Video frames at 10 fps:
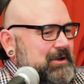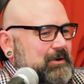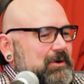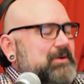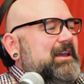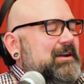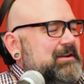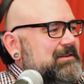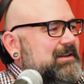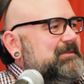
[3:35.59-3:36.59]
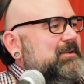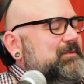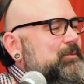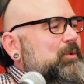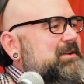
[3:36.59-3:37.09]
go, okay, on a level
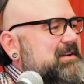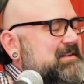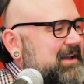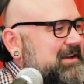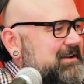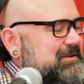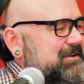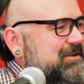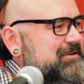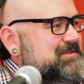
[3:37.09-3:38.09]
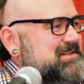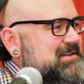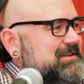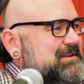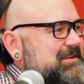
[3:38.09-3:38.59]
from 1 to 10, here's
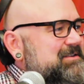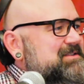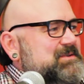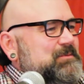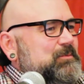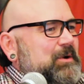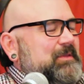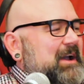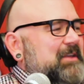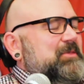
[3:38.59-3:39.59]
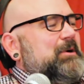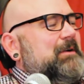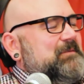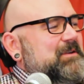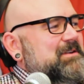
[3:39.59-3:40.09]
what that
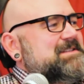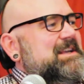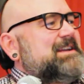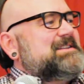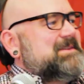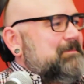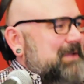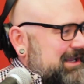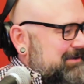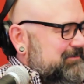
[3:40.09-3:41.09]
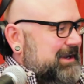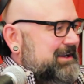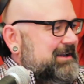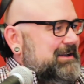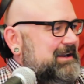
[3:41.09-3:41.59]
threat feels like to me,
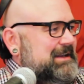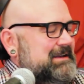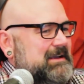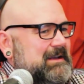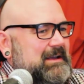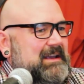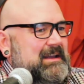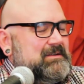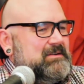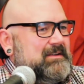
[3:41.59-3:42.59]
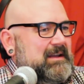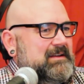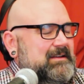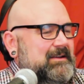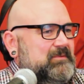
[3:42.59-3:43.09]
right? And mm-hmm.
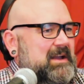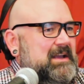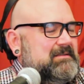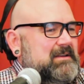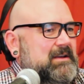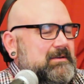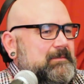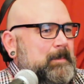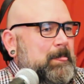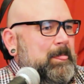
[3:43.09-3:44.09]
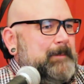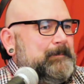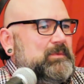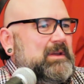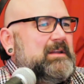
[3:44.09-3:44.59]
and if I
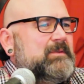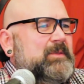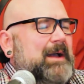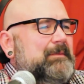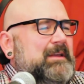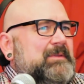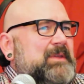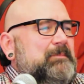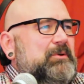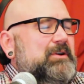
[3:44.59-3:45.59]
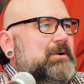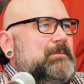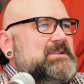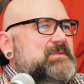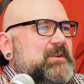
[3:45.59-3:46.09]
that at that point it
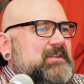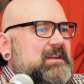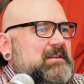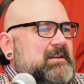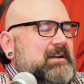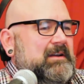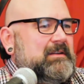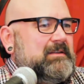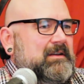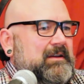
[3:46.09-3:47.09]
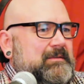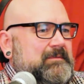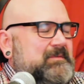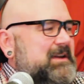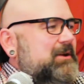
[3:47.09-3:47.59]
almost feels like a
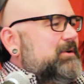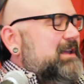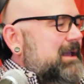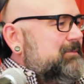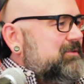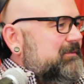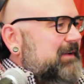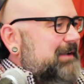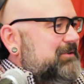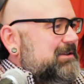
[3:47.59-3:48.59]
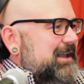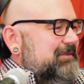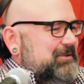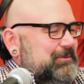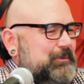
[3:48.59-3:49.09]
video game survival
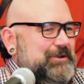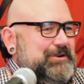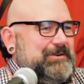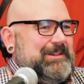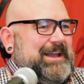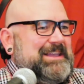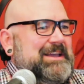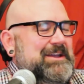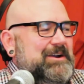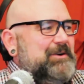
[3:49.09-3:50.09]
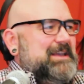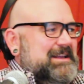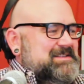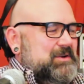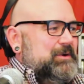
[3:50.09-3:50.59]
level, where you're like,
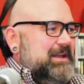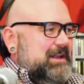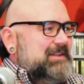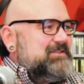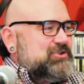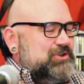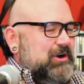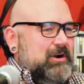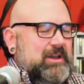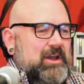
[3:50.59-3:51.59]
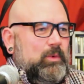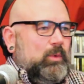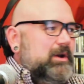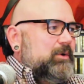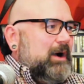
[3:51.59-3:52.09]
okay, so it's a shark.
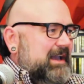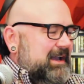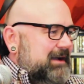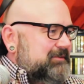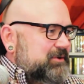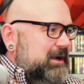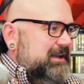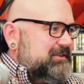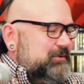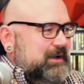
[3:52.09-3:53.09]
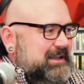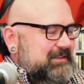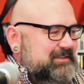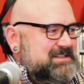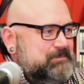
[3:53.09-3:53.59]
What do I have? Do I
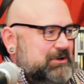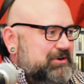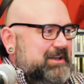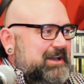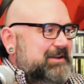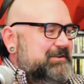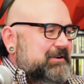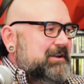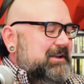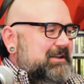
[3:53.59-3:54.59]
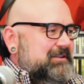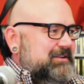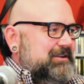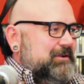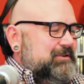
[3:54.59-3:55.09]
get the spear gun, or
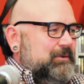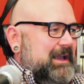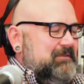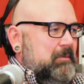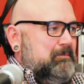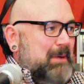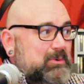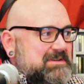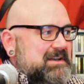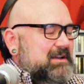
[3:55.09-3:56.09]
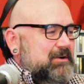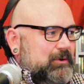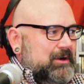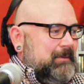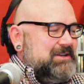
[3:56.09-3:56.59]
do I have a boat,
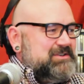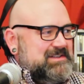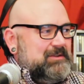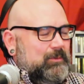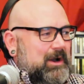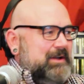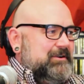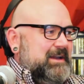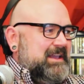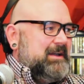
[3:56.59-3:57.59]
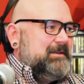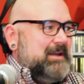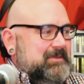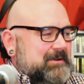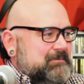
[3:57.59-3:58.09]
or am I just in the water and I got
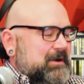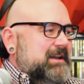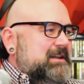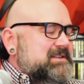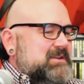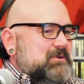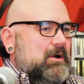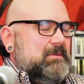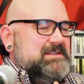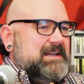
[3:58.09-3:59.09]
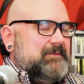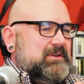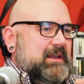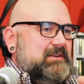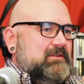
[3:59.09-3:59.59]
nothing, right? And so you almost have to
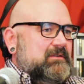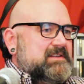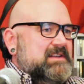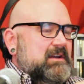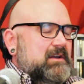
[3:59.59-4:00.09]
like do this